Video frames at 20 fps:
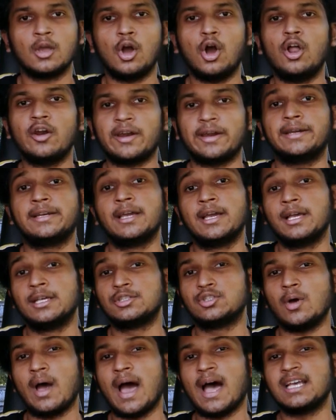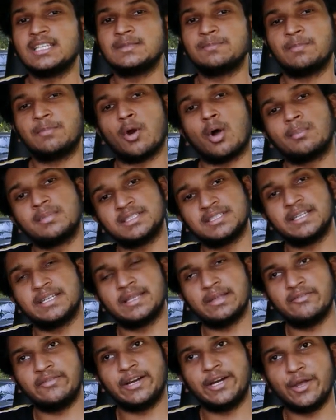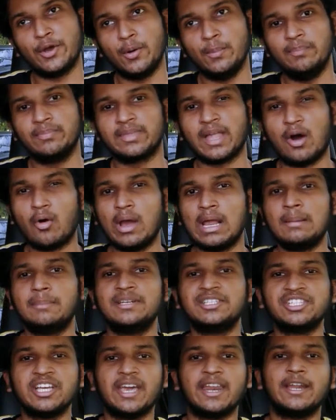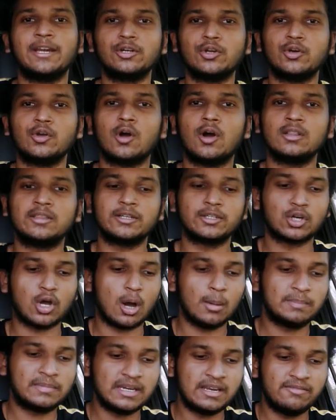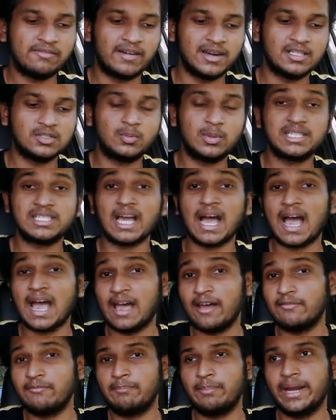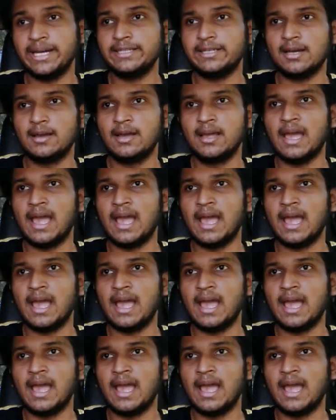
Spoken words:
Alright, so as promised in the video, now I'll be sharing to you all the top 3 funds which I have picked,